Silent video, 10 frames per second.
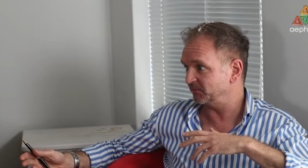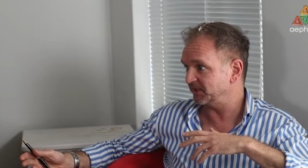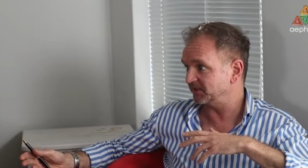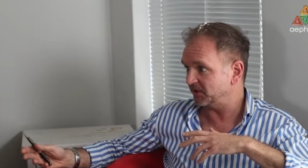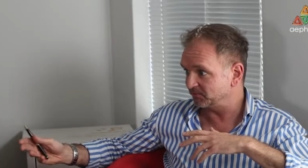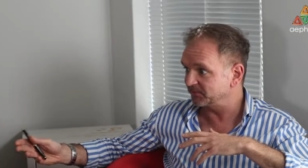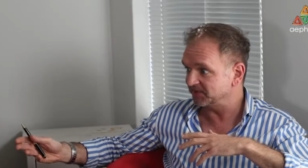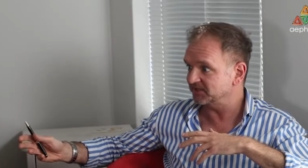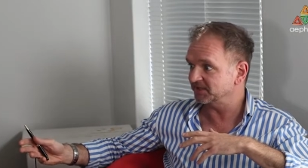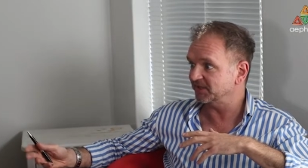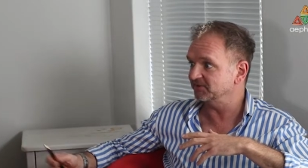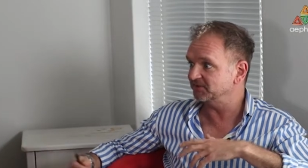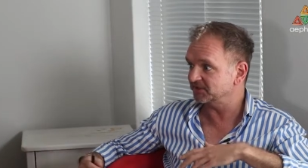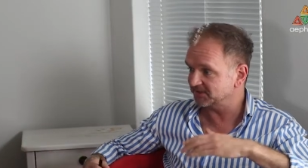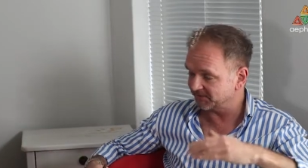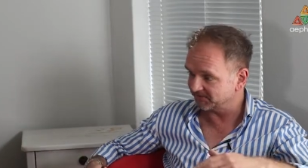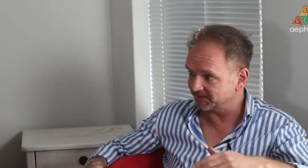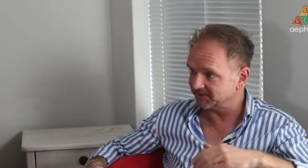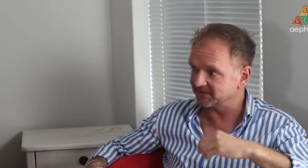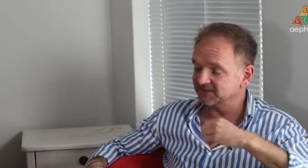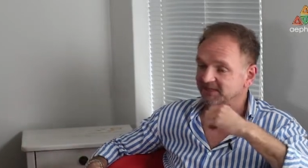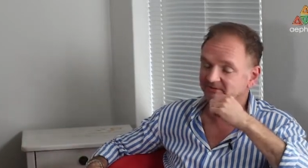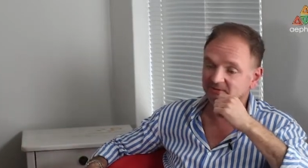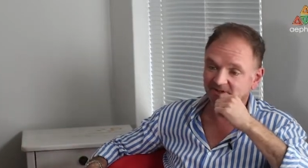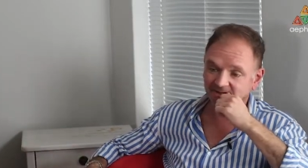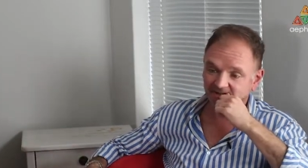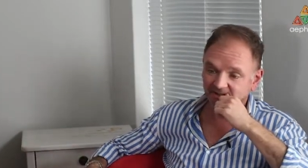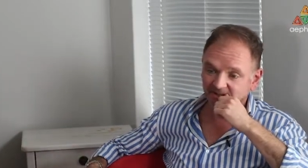we can open as a coach to somebody at this level. Mm.